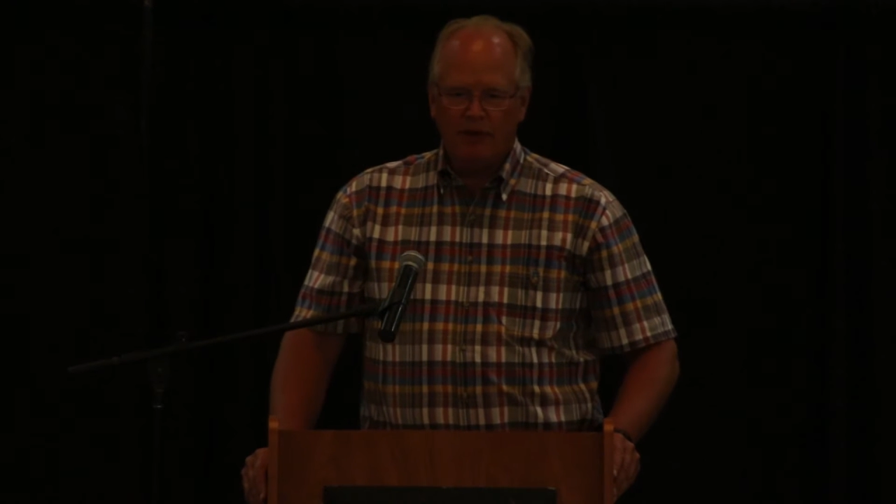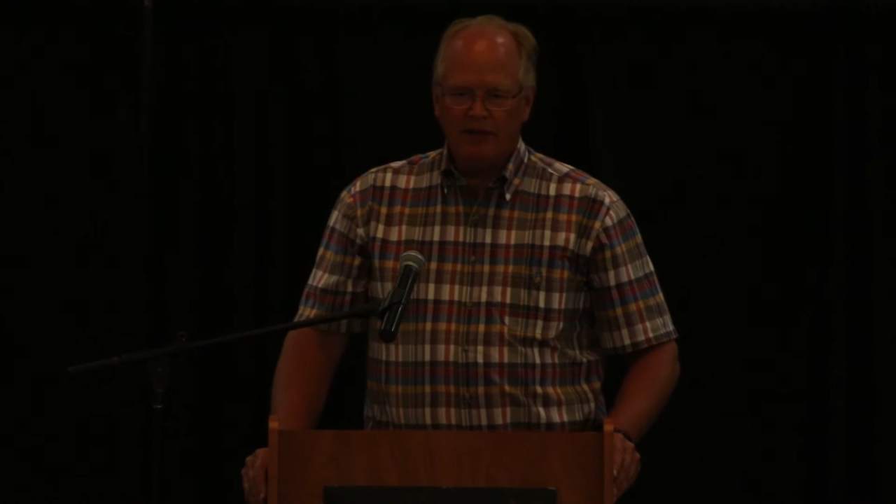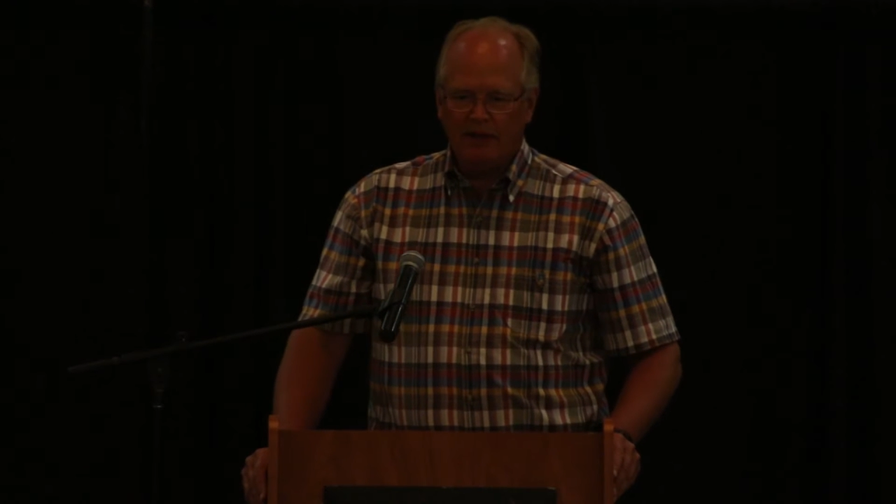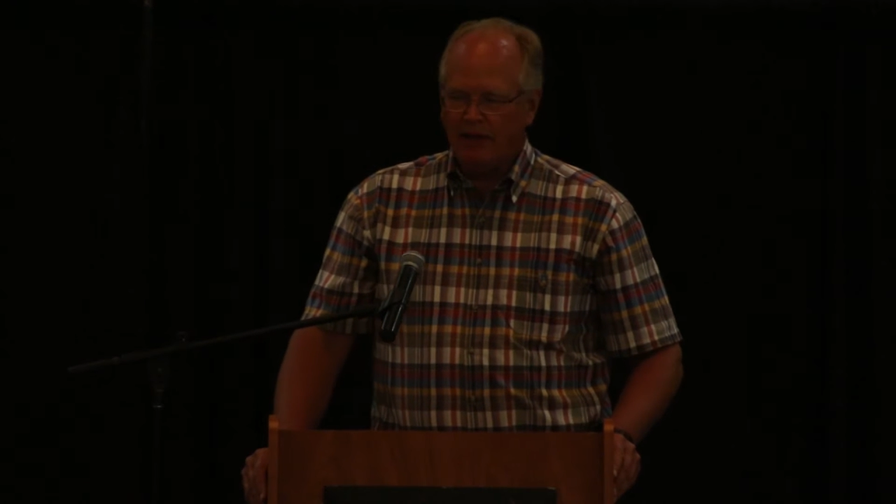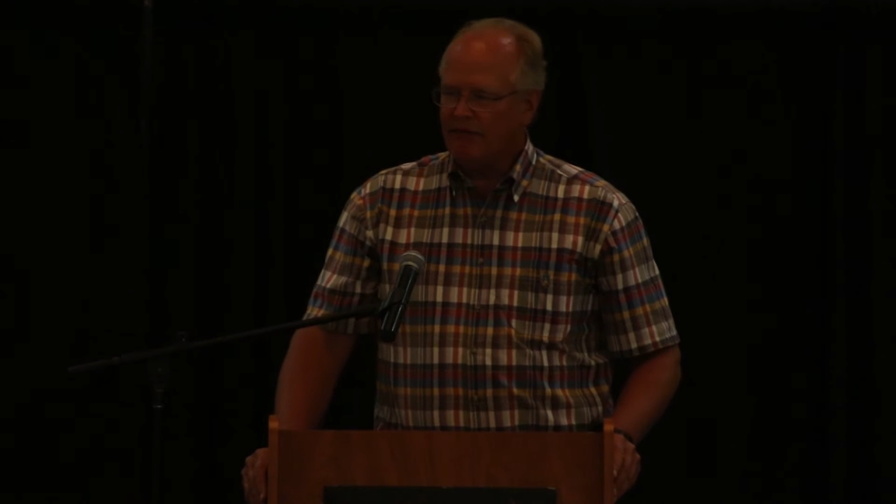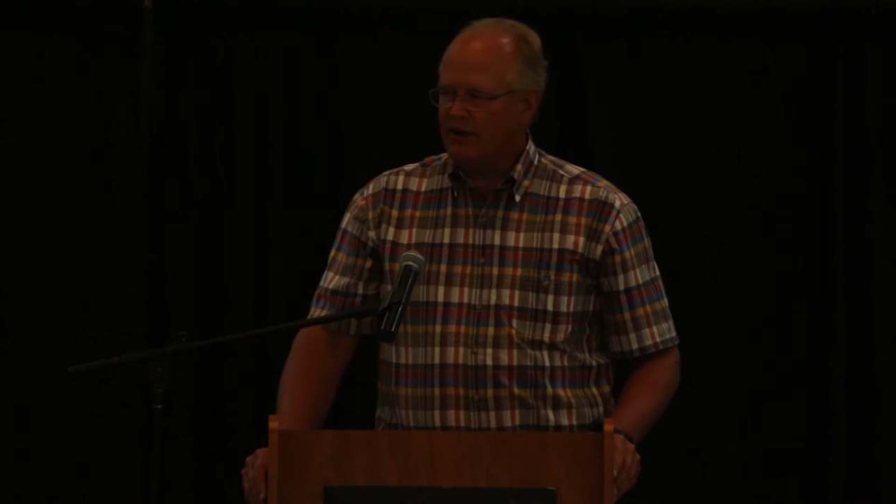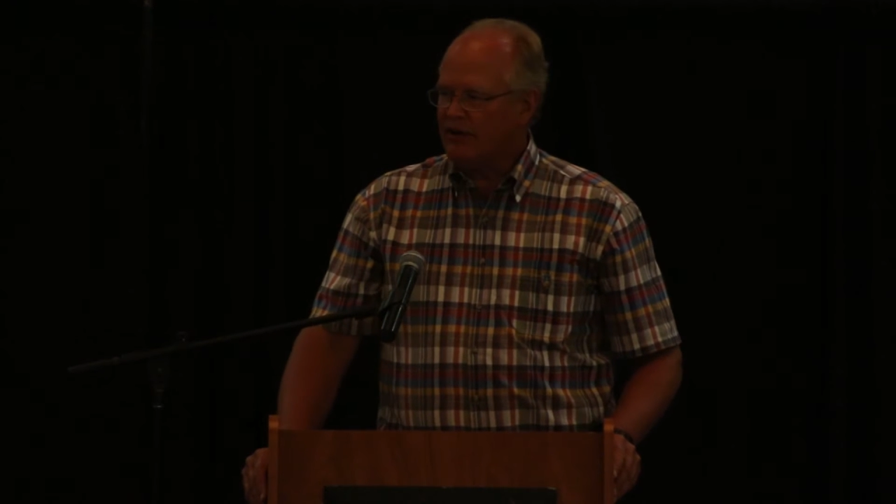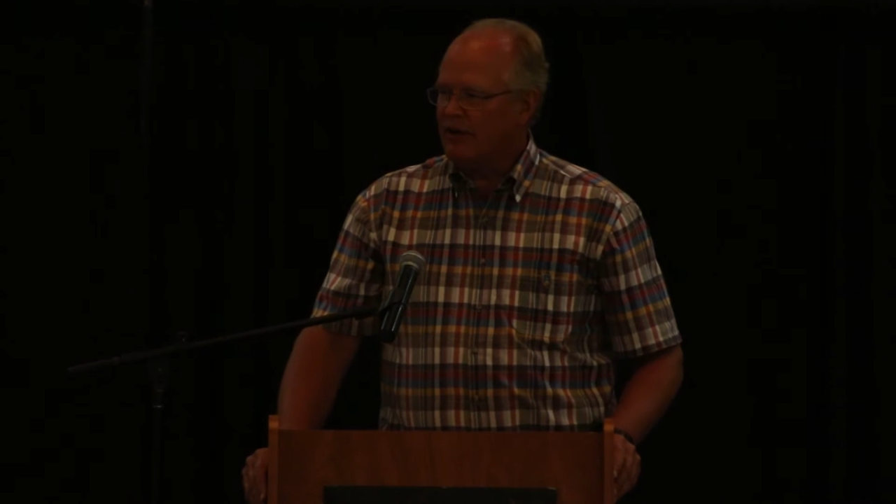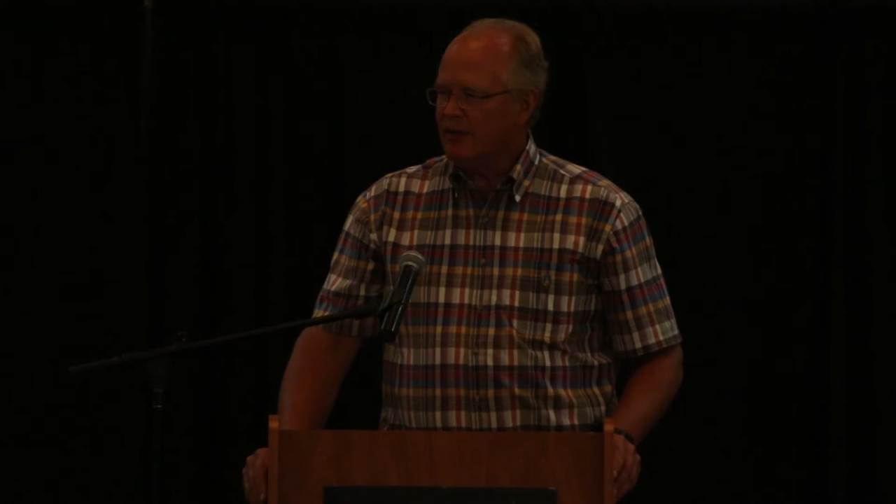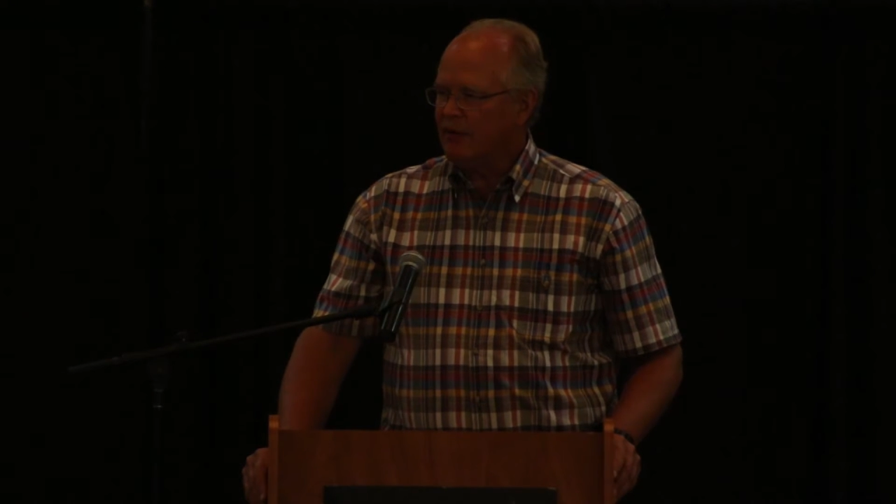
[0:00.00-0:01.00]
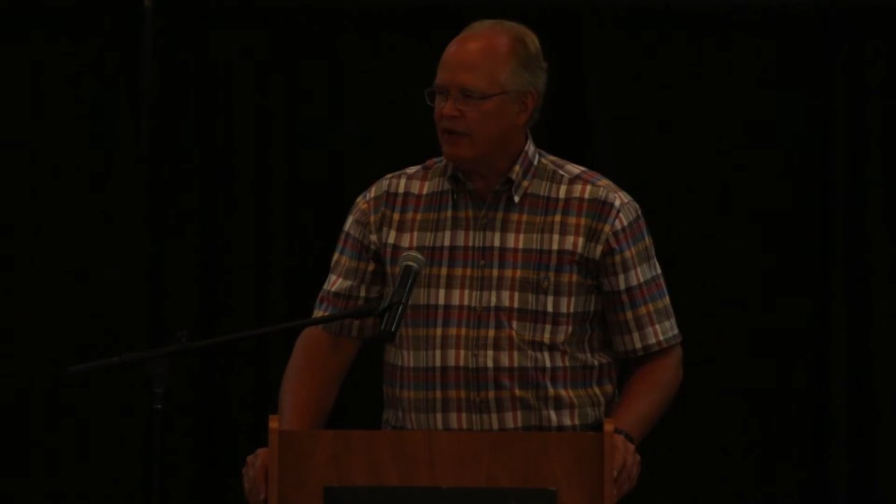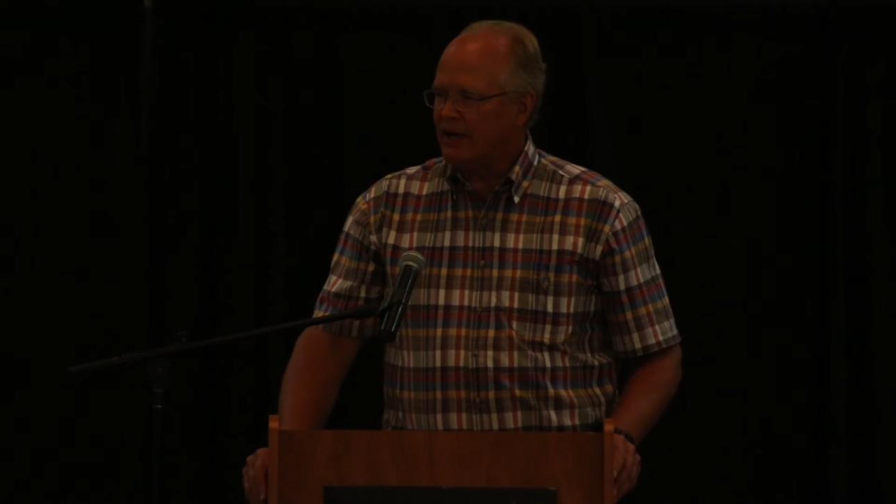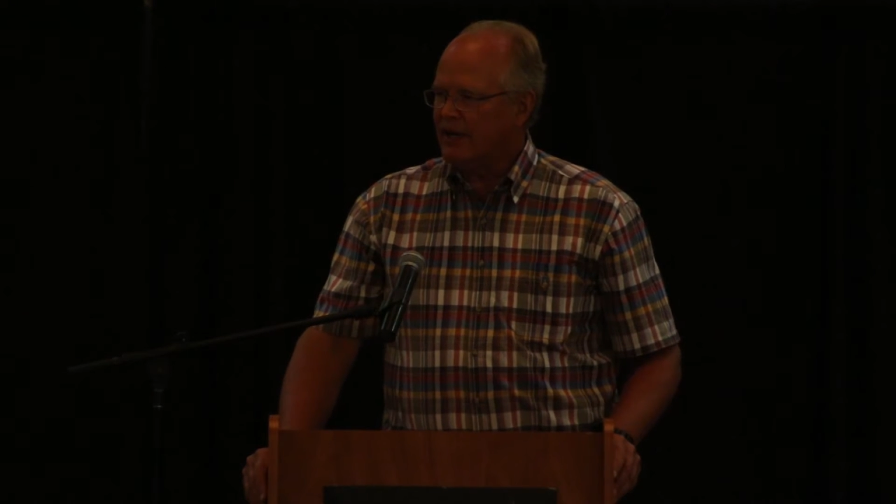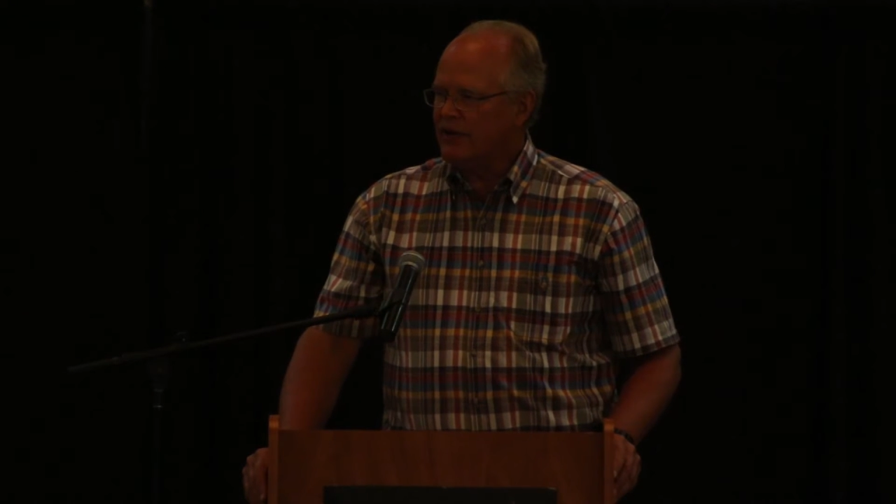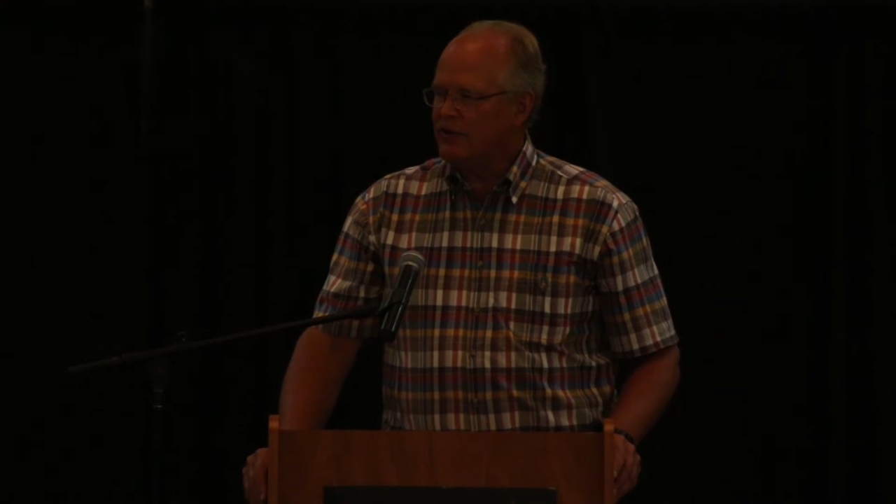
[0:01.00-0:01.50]
we love our
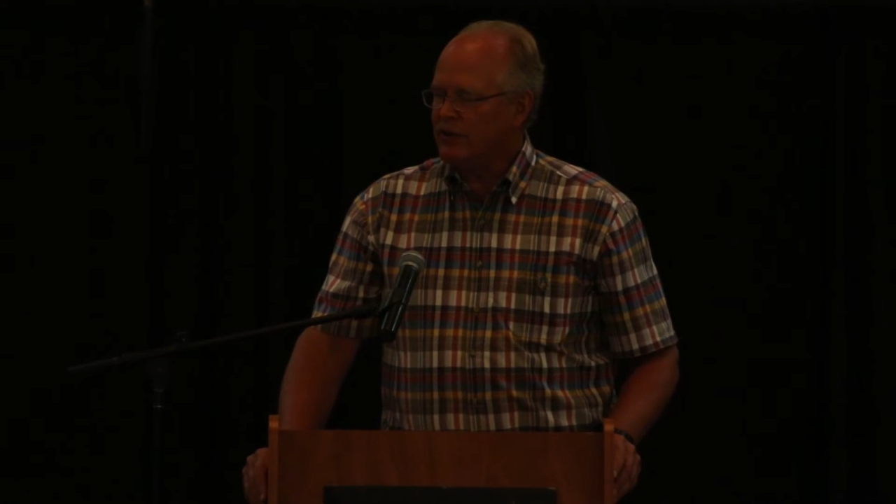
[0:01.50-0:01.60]
democratic